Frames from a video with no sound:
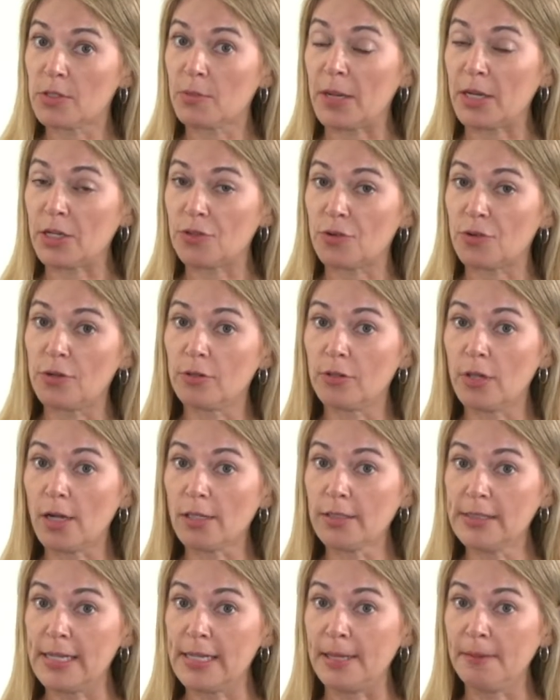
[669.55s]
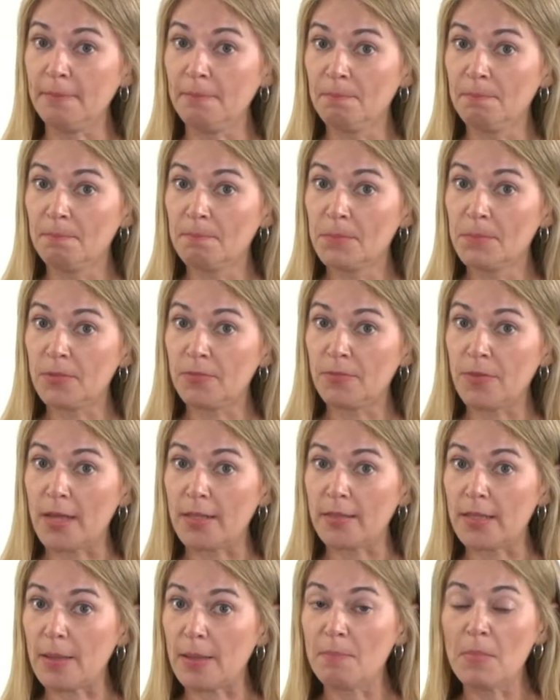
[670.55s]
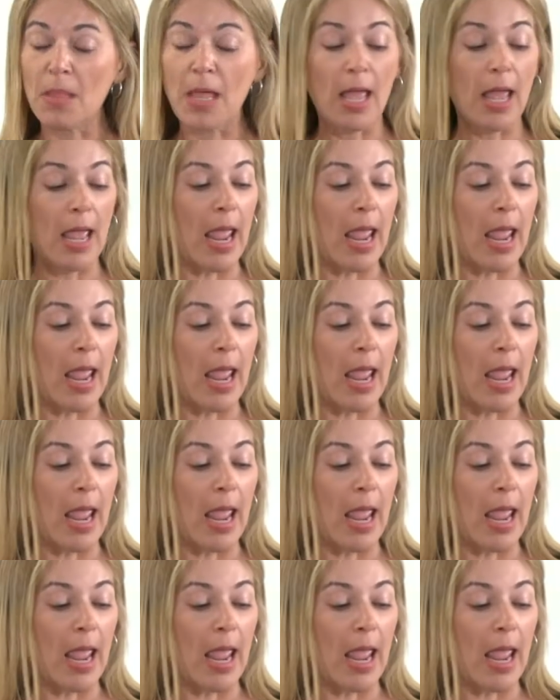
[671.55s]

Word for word: so make sure you're logged in to find them.